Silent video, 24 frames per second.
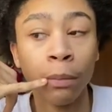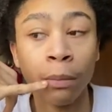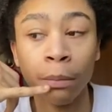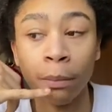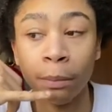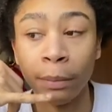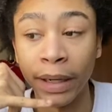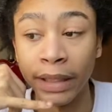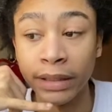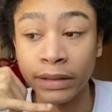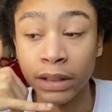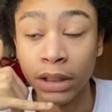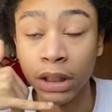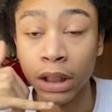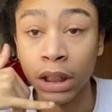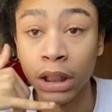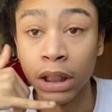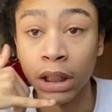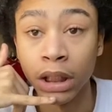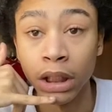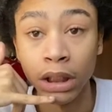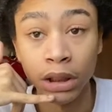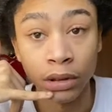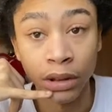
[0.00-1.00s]

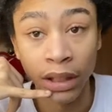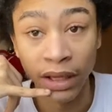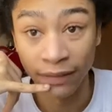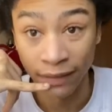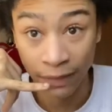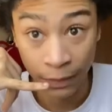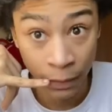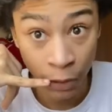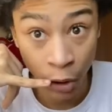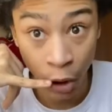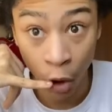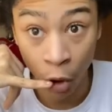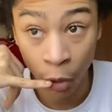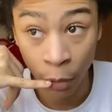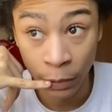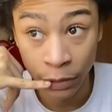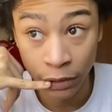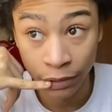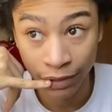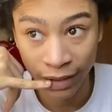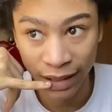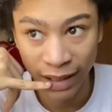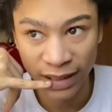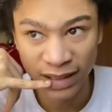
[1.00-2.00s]
basically give him your home
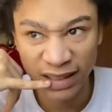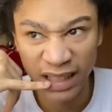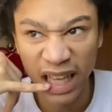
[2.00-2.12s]
address,